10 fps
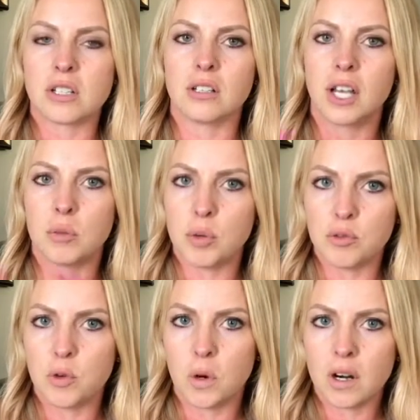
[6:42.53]
to like
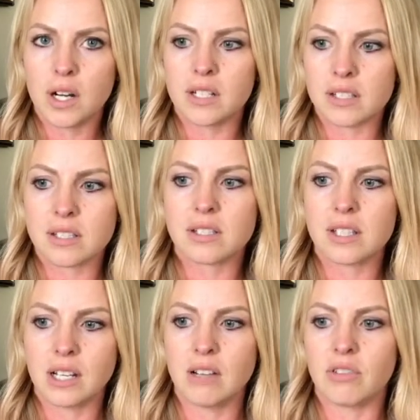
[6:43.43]
before, it's
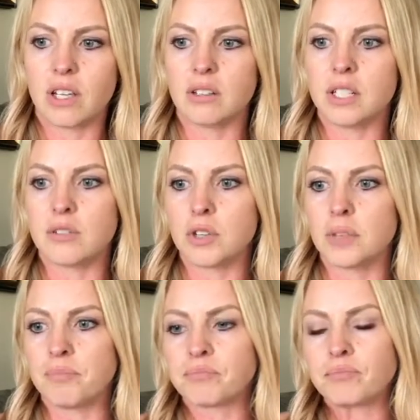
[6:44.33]
significantly different.